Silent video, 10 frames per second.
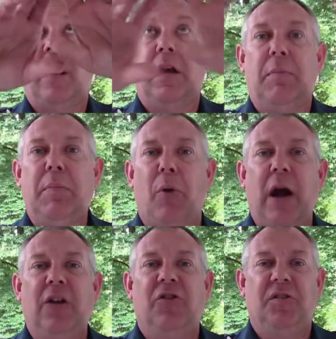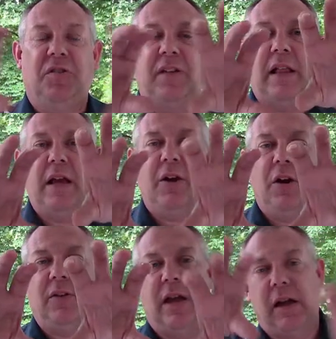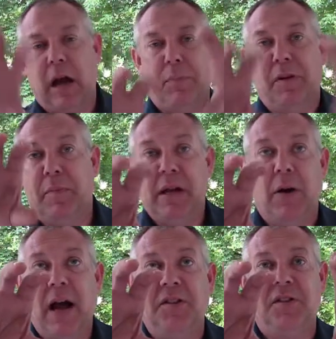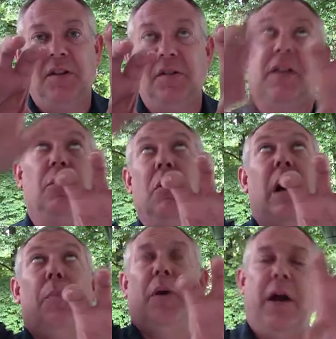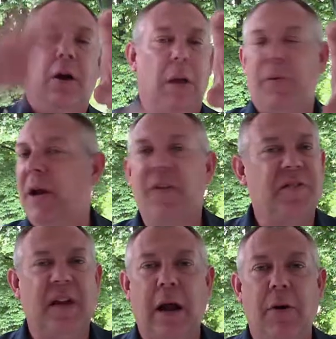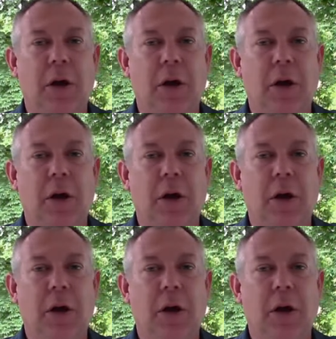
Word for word: not going to be branches. It's not like you're going to take a couple amino acids and then do a couple here, a couple here. That's not how it